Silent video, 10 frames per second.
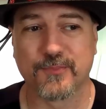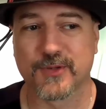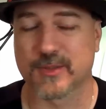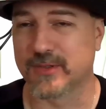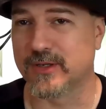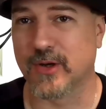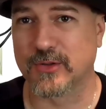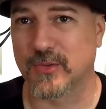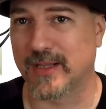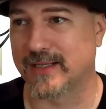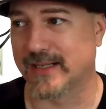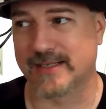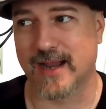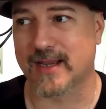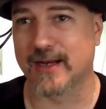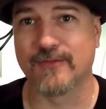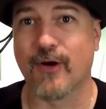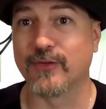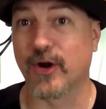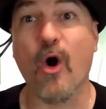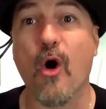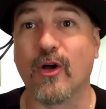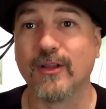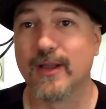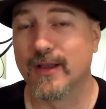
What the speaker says: Some of the adults were like, let's not get involved at all.